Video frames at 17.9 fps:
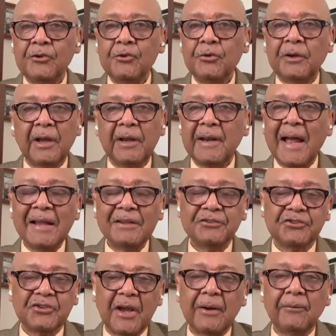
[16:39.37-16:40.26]
You
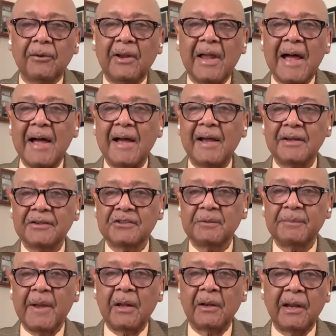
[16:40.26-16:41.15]
cannot
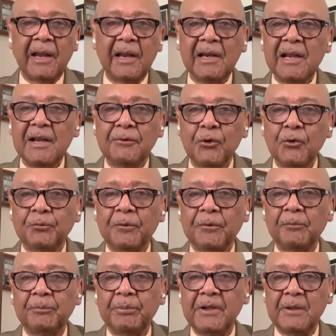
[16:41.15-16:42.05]
generalize about any
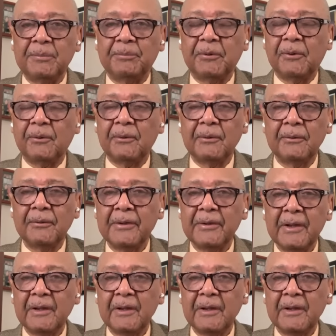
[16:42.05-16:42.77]
group of people,